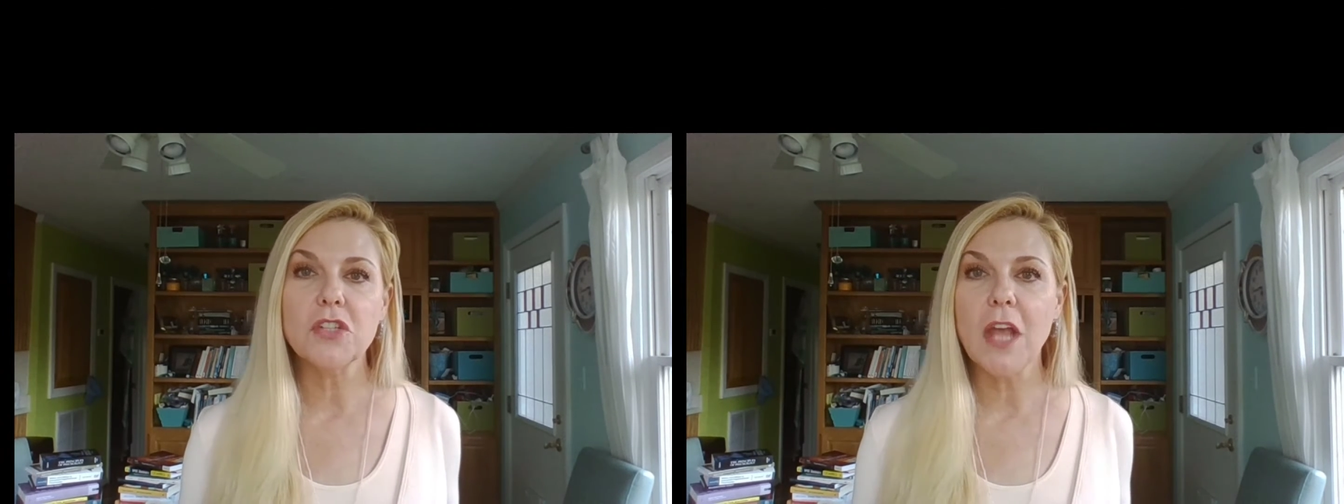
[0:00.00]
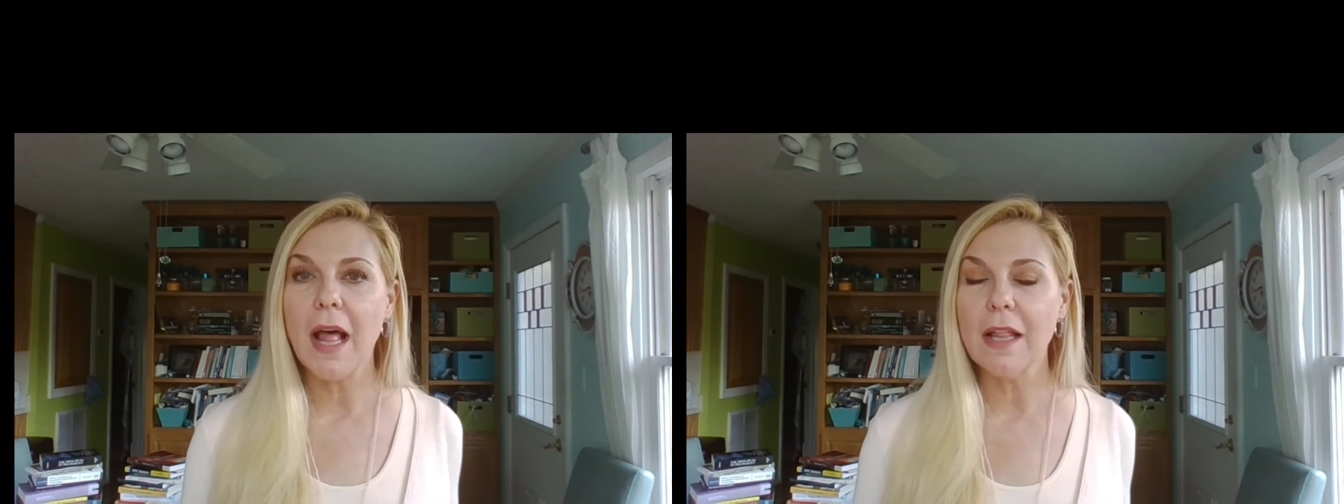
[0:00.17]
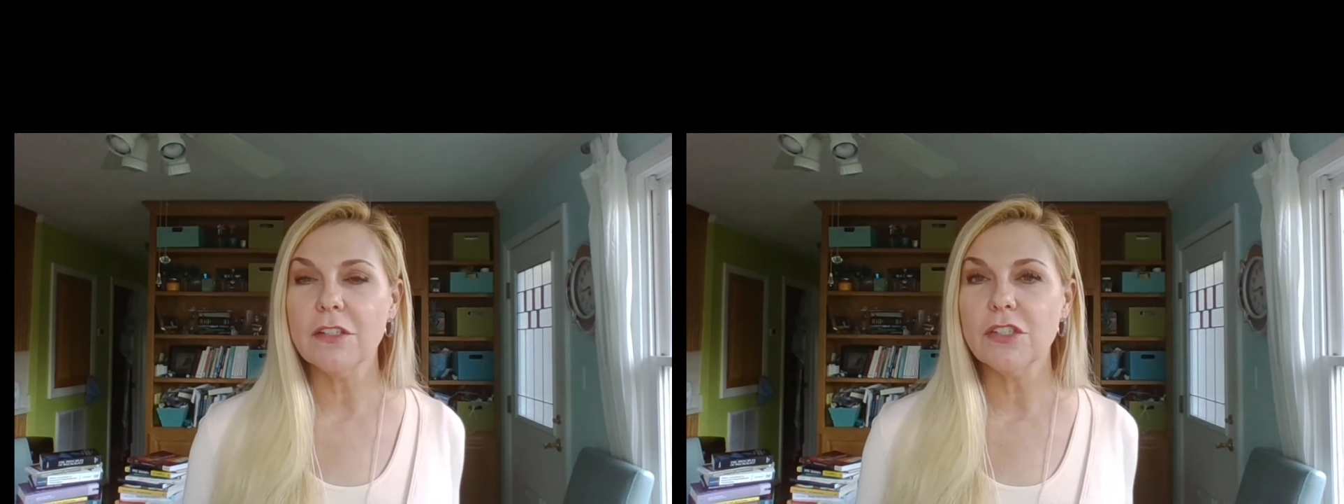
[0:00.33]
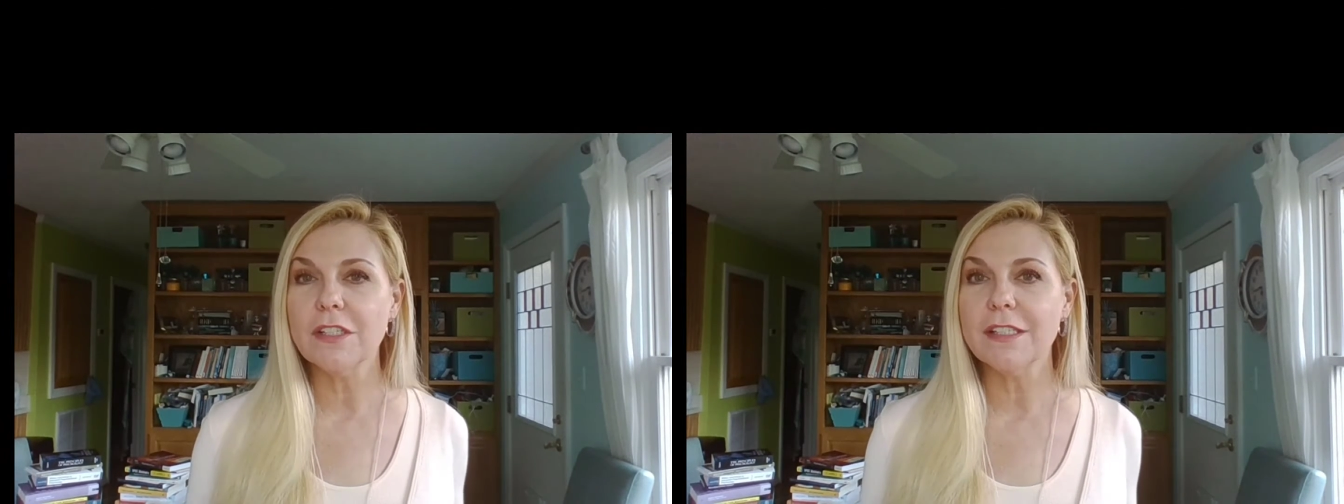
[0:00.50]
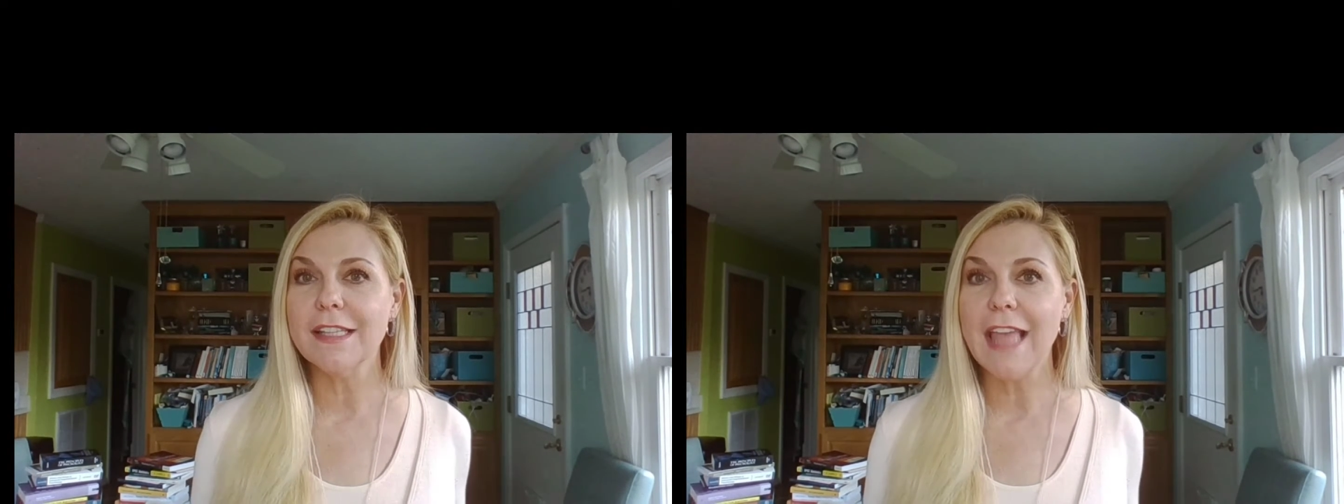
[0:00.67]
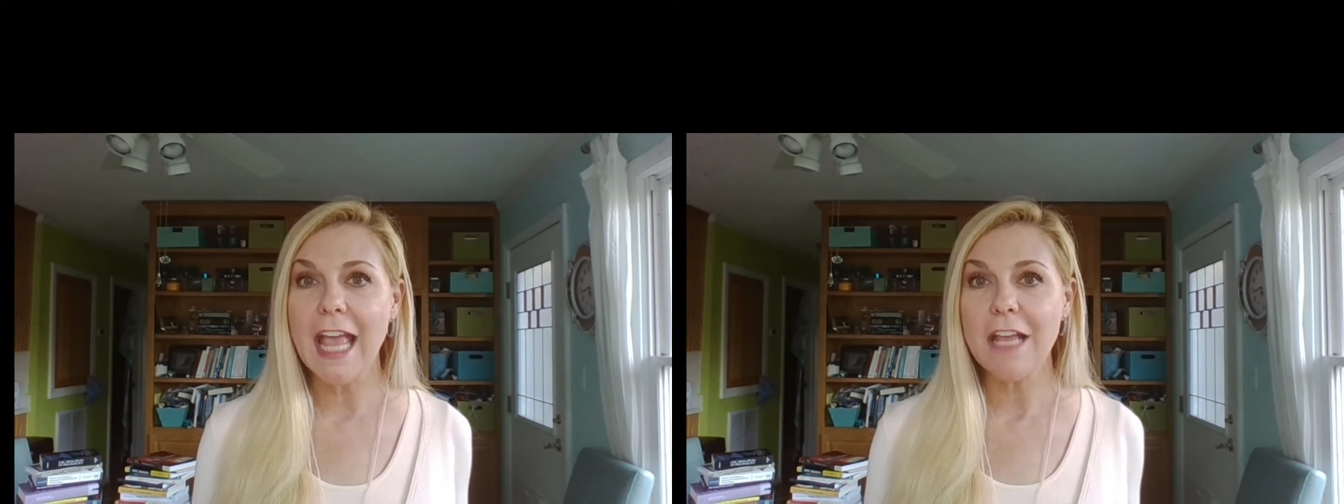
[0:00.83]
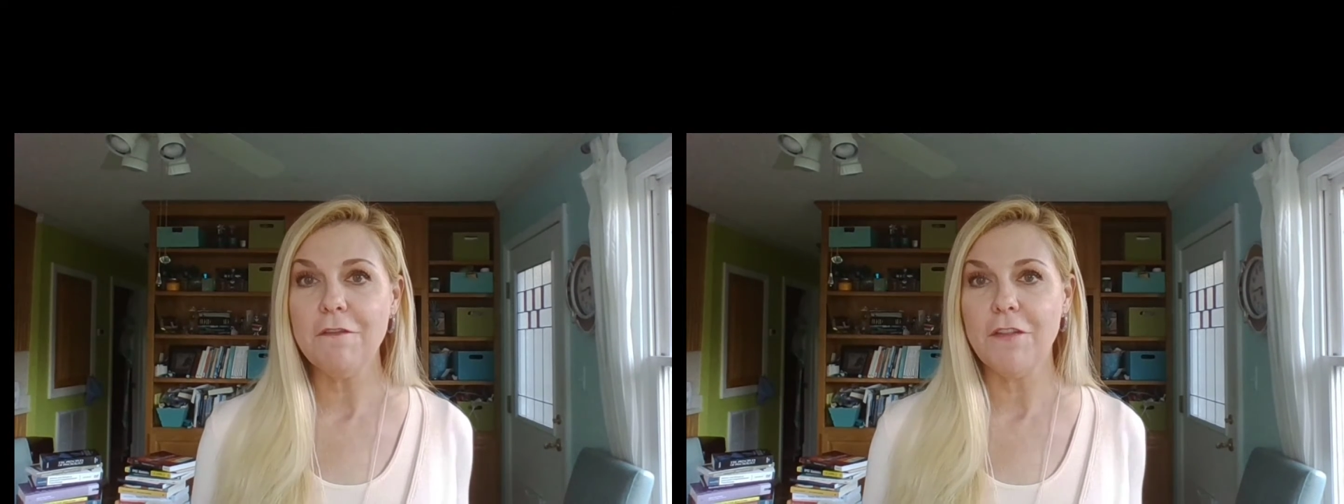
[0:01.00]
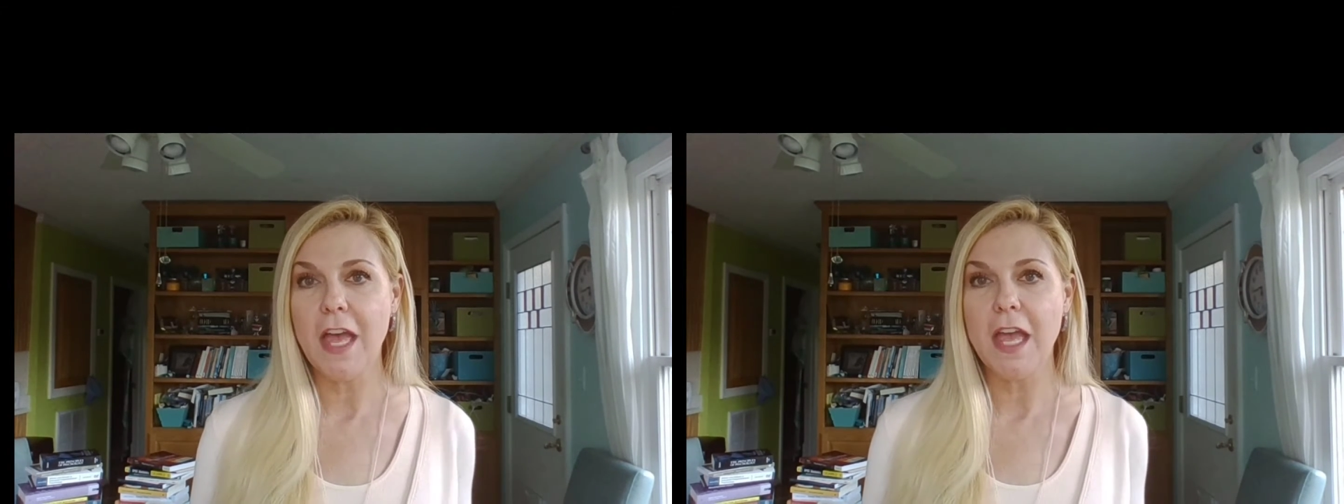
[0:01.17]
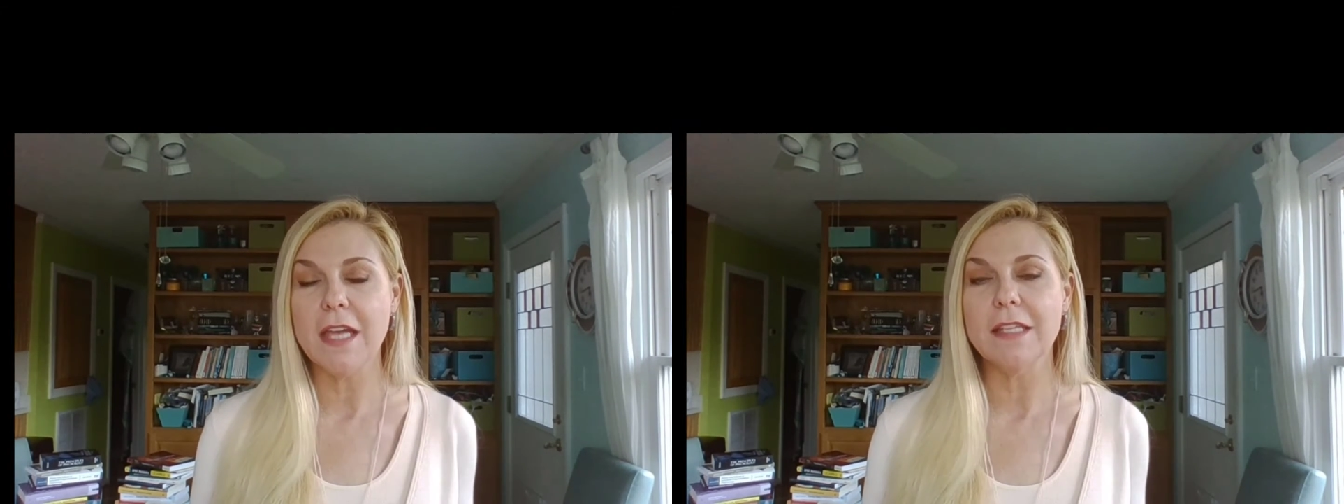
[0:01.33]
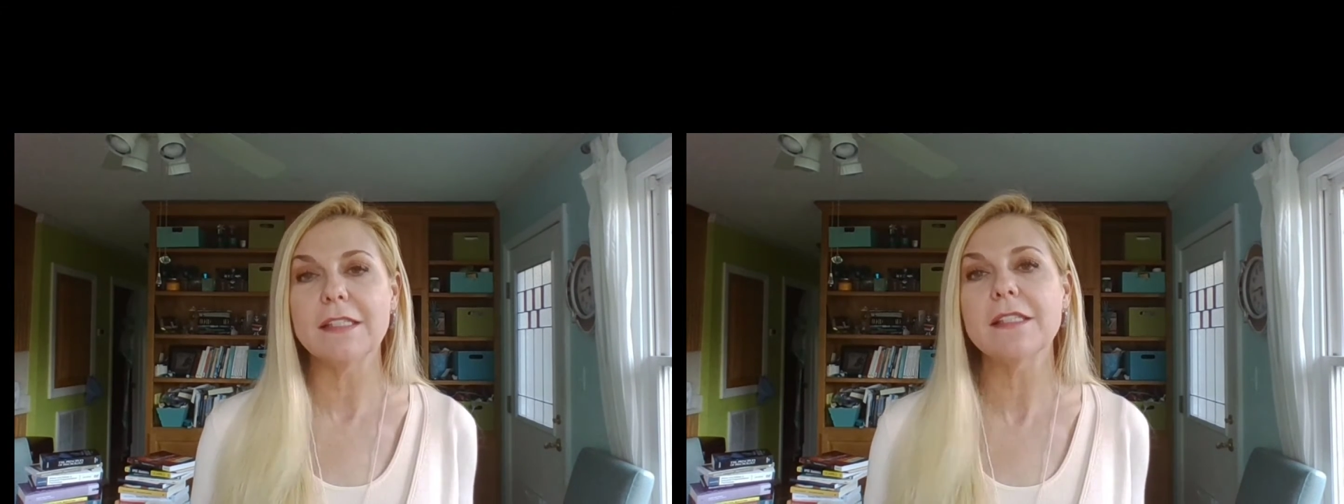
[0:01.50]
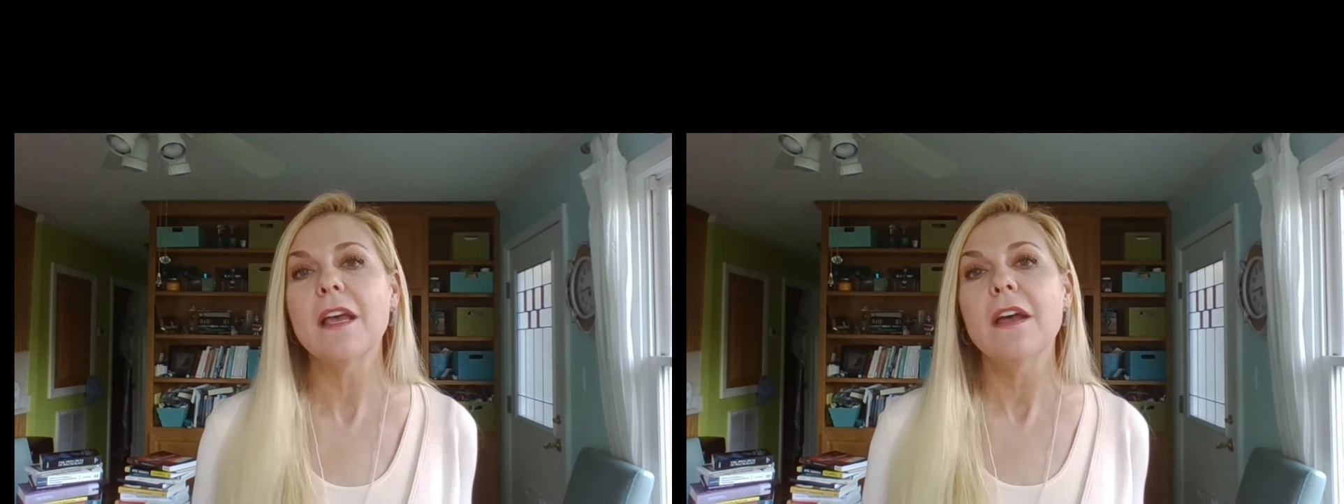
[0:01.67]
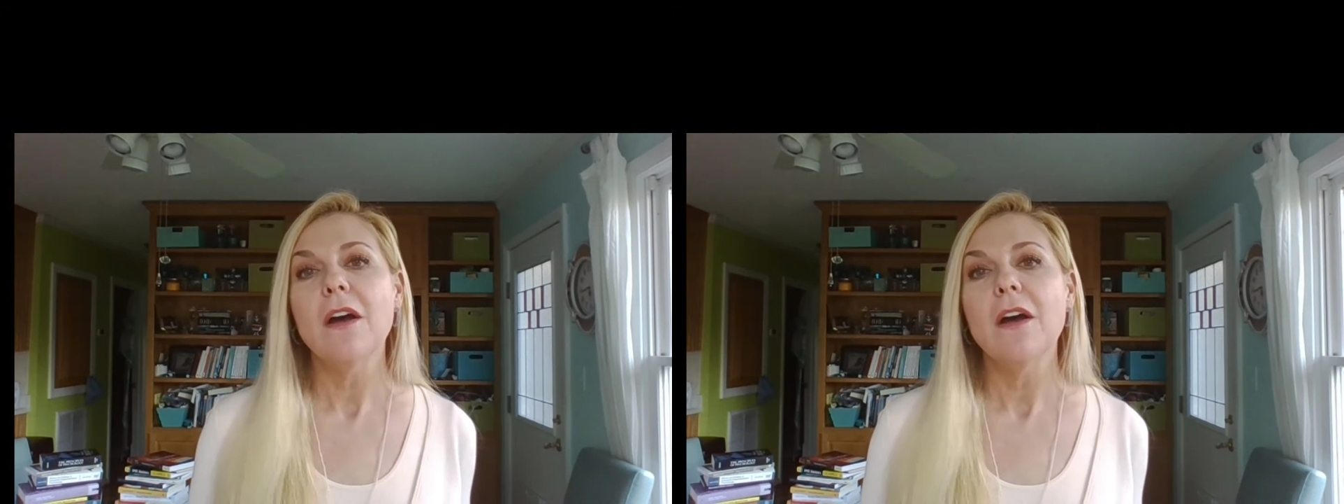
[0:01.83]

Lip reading: challenges they face